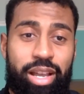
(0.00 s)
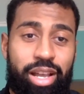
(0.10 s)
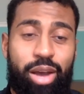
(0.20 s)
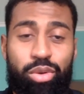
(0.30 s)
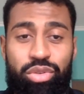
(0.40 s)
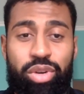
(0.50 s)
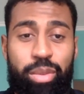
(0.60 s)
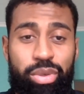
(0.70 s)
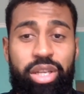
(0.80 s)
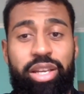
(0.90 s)
I was already
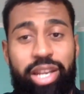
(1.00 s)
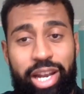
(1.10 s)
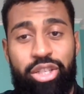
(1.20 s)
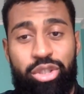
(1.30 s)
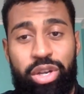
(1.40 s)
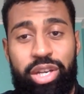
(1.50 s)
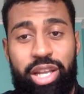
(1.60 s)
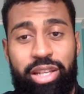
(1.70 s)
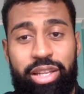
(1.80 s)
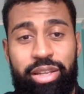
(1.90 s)
pretty good, and I joined
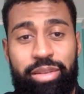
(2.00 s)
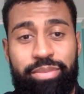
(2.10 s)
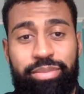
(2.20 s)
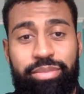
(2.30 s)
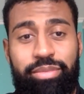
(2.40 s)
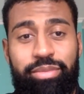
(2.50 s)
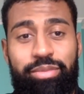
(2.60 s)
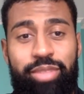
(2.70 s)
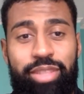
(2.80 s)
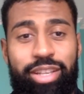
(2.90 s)
that league.
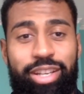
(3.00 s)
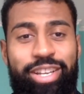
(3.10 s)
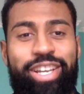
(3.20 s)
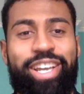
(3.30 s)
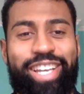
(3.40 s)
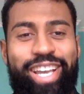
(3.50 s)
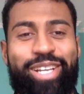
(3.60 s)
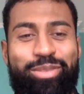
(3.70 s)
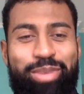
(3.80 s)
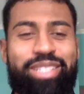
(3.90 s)
Yeah, because my